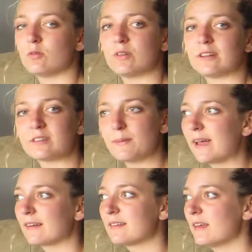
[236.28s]
would
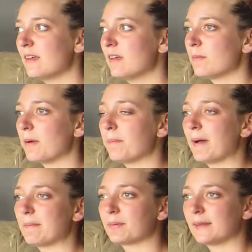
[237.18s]
expect, but
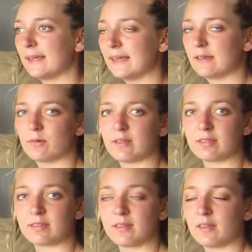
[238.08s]
by playing
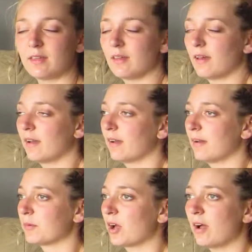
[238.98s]
with
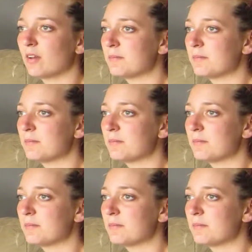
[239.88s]
color